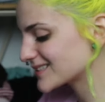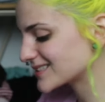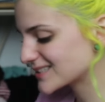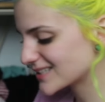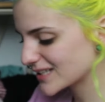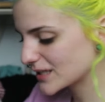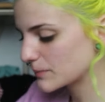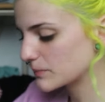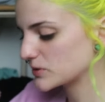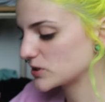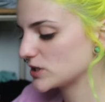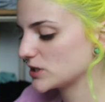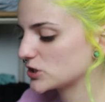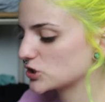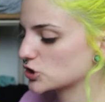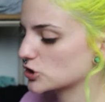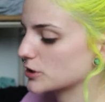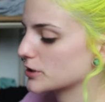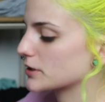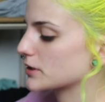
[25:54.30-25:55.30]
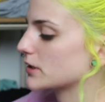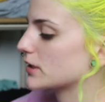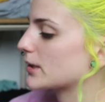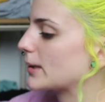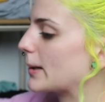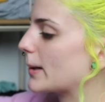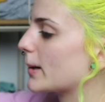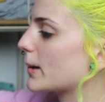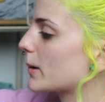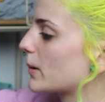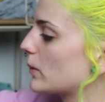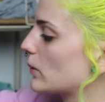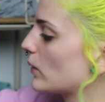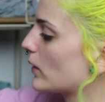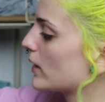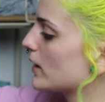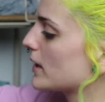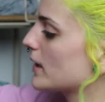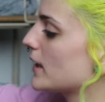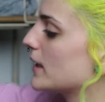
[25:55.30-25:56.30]
a sleep t-shirt, you know.
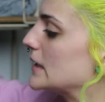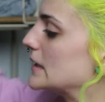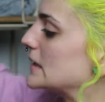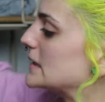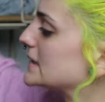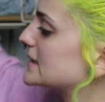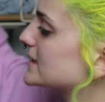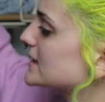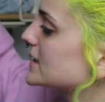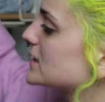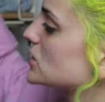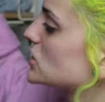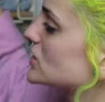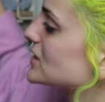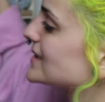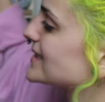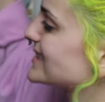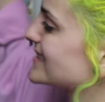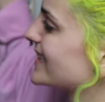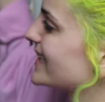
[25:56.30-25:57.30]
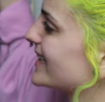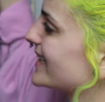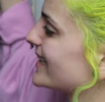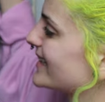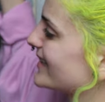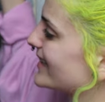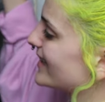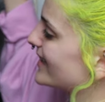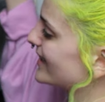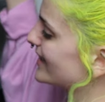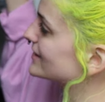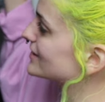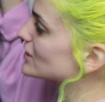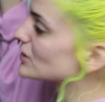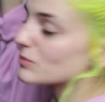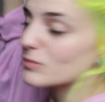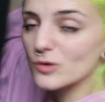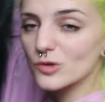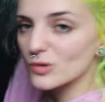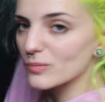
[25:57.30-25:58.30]
This is just a To
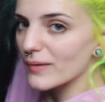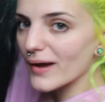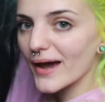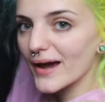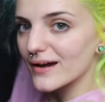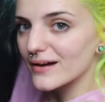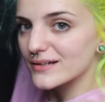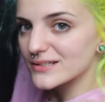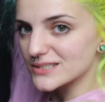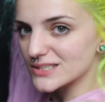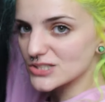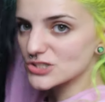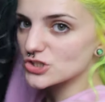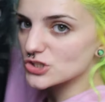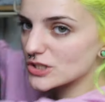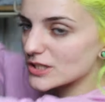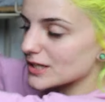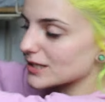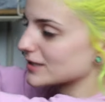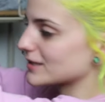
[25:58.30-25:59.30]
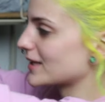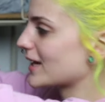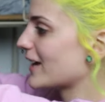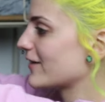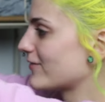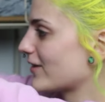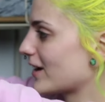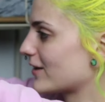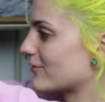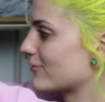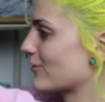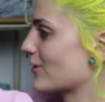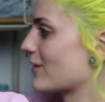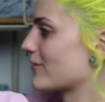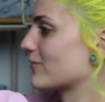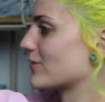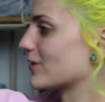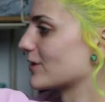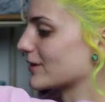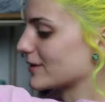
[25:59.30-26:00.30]
the Moon and Back t-shirt that I've had
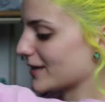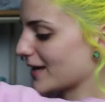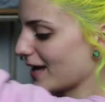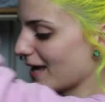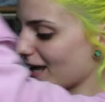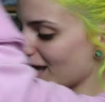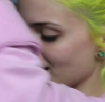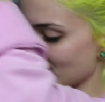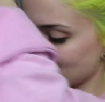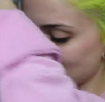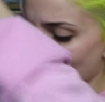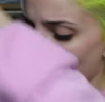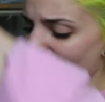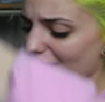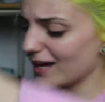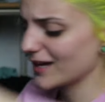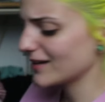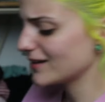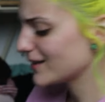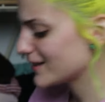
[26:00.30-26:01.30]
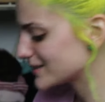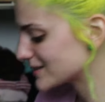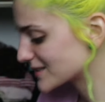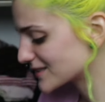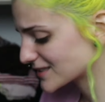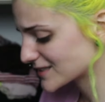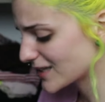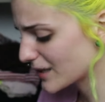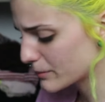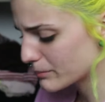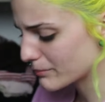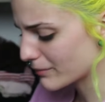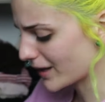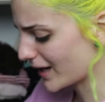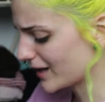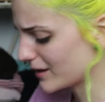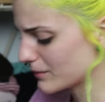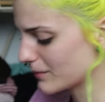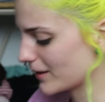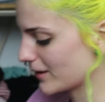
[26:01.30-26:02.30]
forever. And um, I am
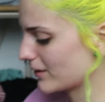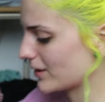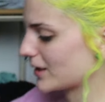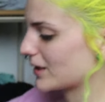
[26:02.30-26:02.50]
bad at not